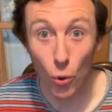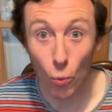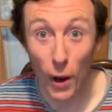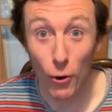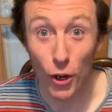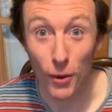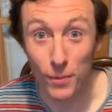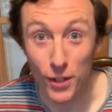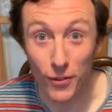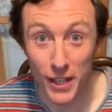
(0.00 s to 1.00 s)
Welcome
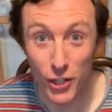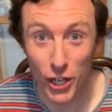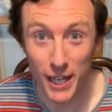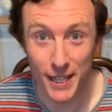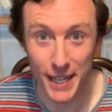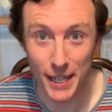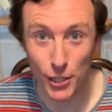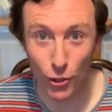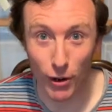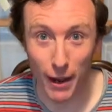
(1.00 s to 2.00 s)
to this year's Easter
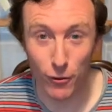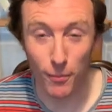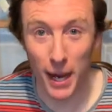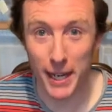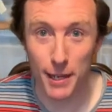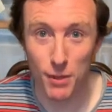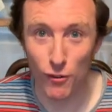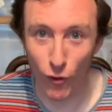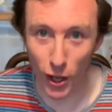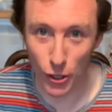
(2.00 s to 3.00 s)
craft. My name is
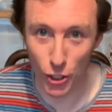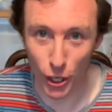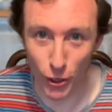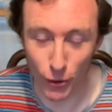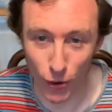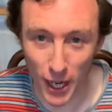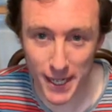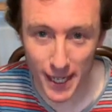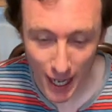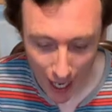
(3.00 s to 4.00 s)
Father Jonathan Wright,
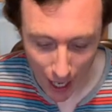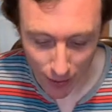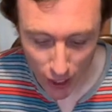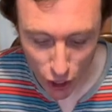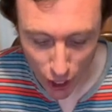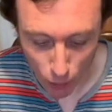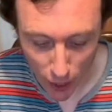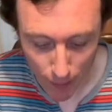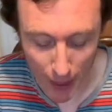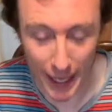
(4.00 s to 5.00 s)
and this year we're
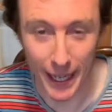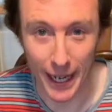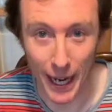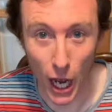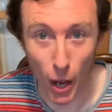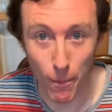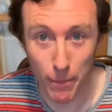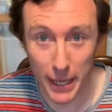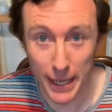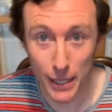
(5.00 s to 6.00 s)
making a
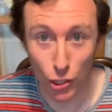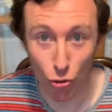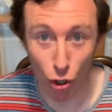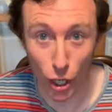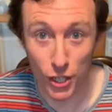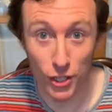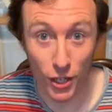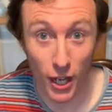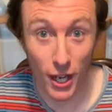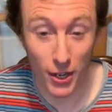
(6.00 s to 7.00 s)
bead cross
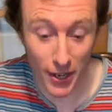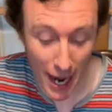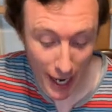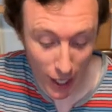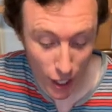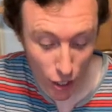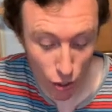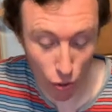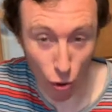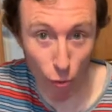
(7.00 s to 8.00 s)
necklace
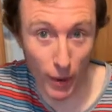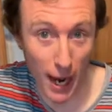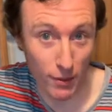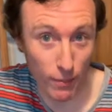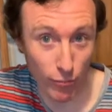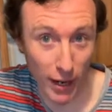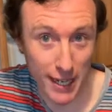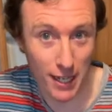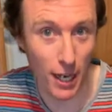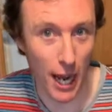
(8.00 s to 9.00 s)
or perhaps a
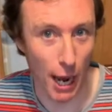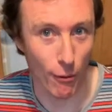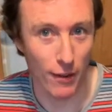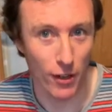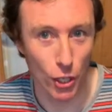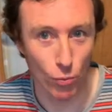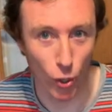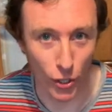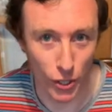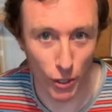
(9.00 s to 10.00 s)
bracelet, however you
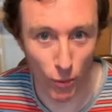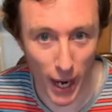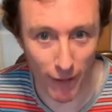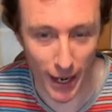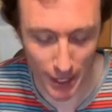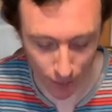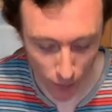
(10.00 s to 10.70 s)
want to wear it.